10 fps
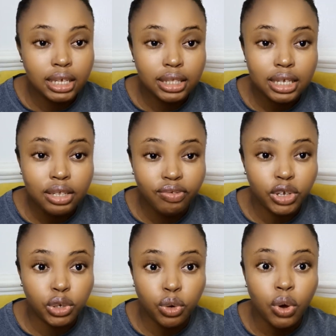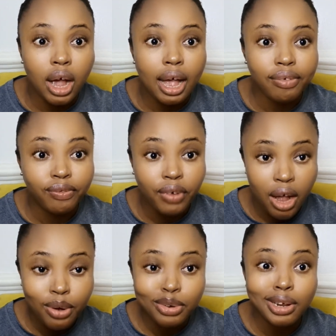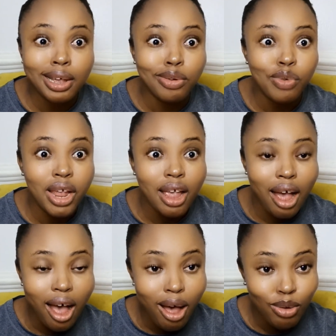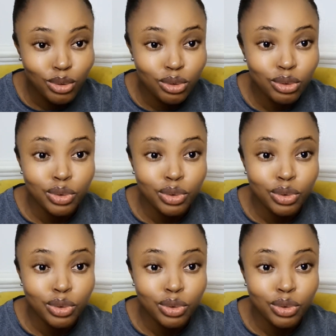in this video, I found a way out.